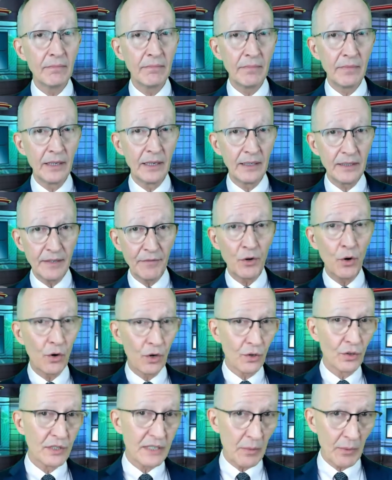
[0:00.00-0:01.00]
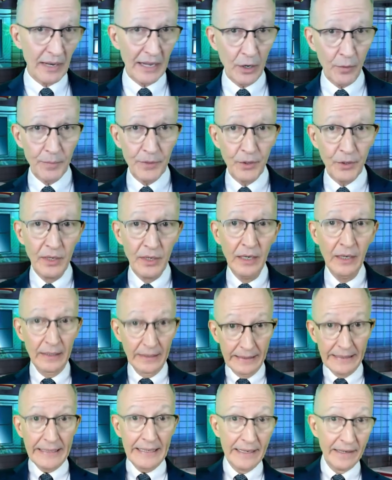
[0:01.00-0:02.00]
uh, different articles that will help you
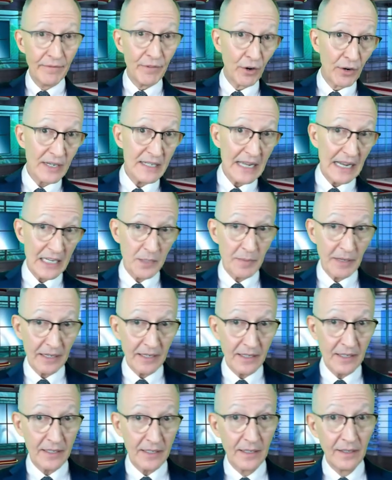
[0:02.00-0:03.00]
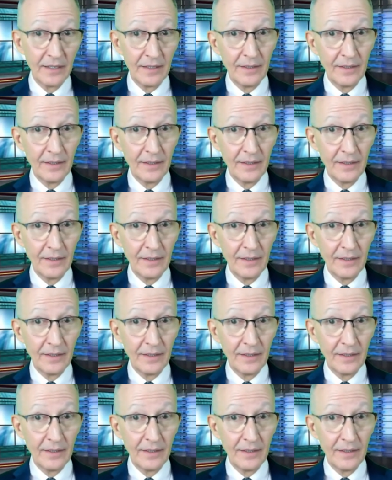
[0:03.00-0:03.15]
in various aspects.